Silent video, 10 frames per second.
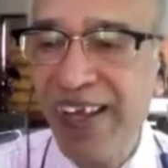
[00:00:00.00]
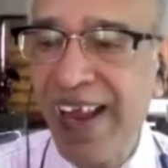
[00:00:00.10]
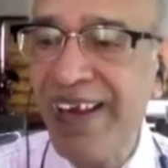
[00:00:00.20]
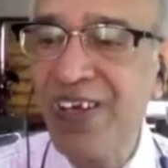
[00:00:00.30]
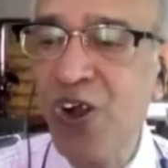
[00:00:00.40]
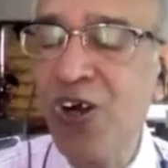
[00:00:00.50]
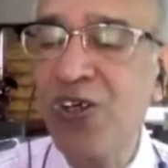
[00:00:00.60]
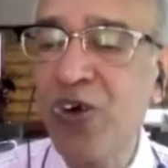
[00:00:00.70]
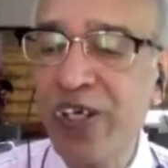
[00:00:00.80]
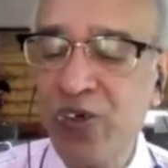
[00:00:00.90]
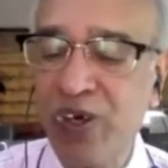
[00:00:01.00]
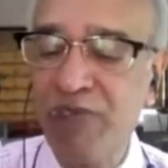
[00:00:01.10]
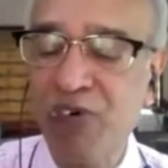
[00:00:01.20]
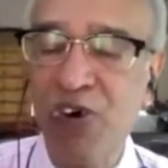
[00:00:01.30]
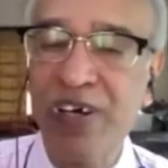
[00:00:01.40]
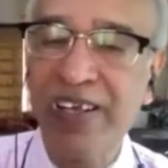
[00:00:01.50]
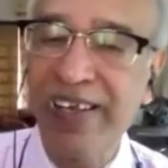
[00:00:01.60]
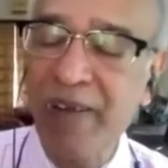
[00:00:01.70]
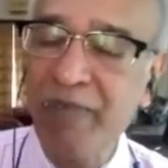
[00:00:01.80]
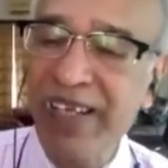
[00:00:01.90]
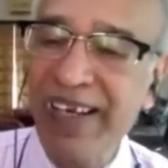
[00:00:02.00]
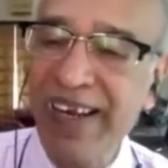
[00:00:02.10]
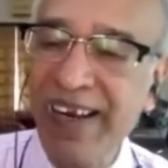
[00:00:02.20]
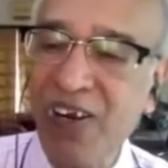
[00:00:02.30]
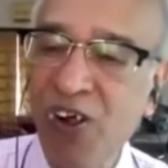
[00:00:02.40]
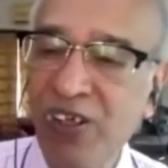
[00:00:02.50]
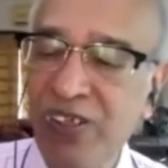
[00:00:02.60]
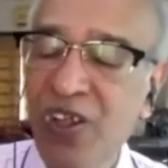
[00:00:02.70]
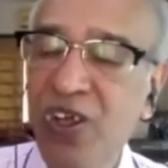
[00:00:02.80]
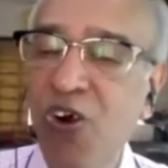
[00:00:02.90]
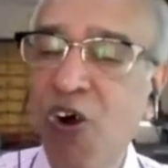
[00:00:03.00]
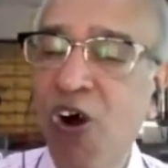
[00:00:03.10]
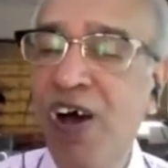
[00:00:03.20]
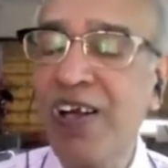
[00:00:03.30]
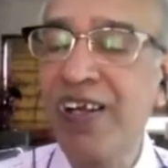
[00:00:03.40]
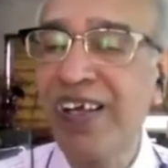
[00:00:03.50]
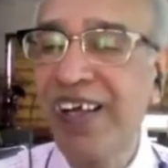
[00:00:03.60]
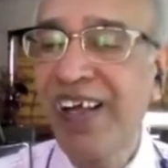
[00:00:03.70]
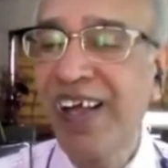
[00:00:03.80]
and not going to afford a leptin analog or